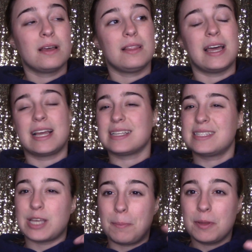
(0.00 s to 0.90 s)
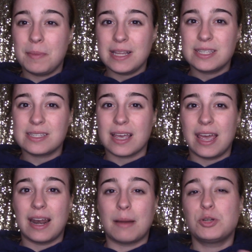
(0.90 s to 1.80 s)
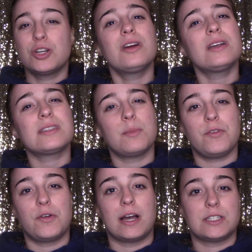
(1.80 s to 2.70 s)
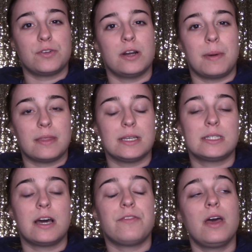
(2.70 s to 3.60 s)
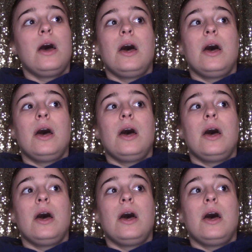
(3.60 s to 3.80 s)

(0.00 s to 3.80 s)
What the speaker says: like supplements, and I'm sure some of you guys have heard about this stuff.